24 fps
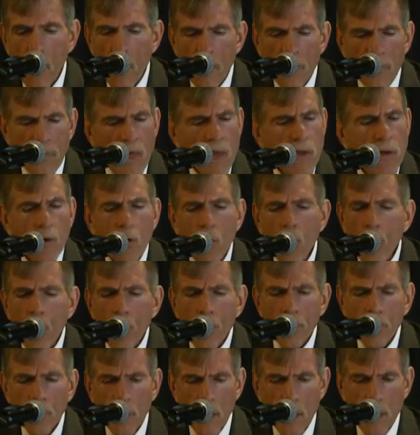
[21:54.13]
they
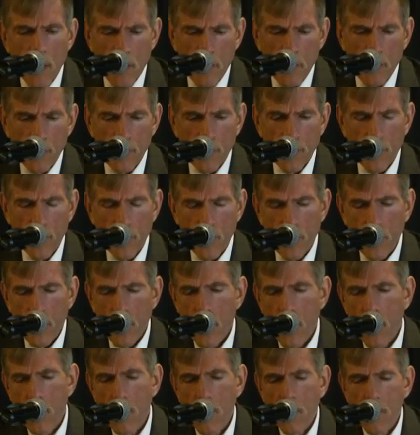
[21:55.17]
all live
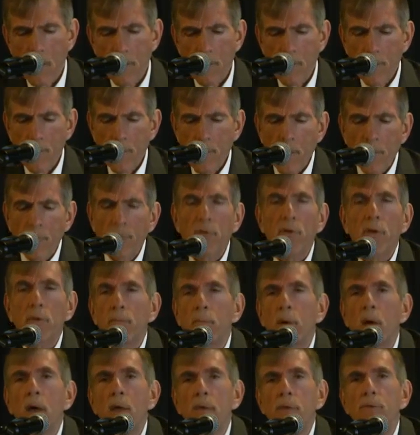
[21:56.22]
month to
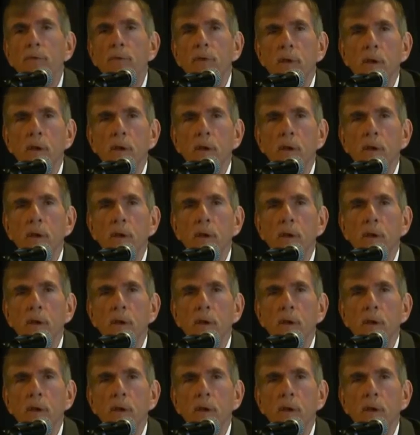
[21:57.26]
month.